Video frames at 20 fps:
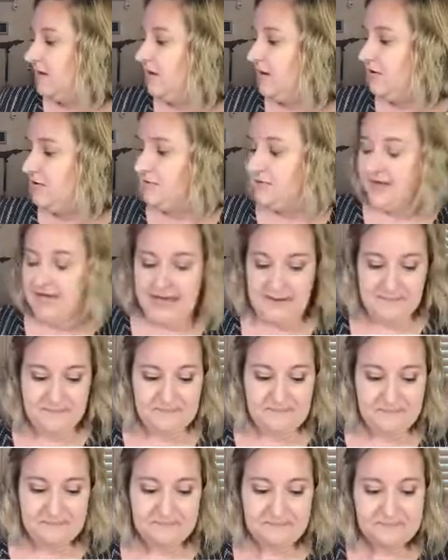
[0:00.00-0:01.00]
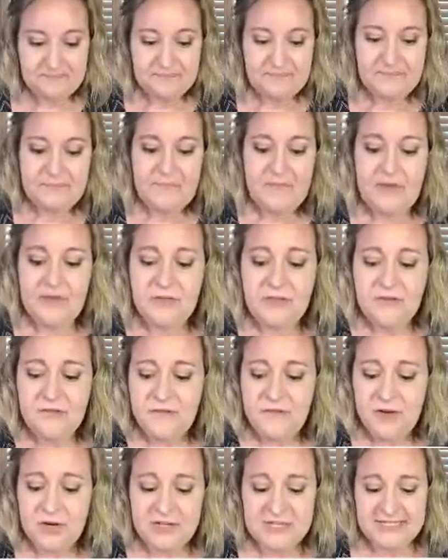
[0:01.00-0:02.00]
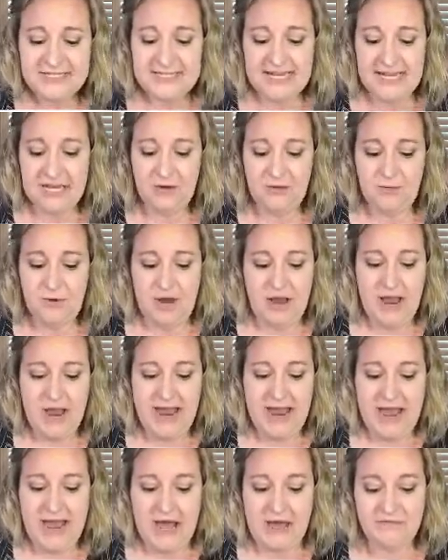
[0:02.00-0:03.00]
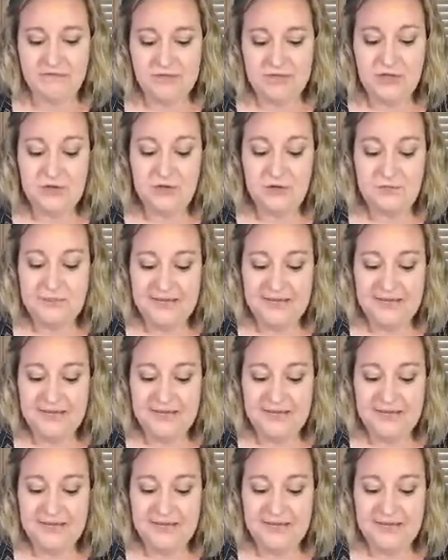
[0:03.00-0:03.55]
Okay, the first thing, I have 2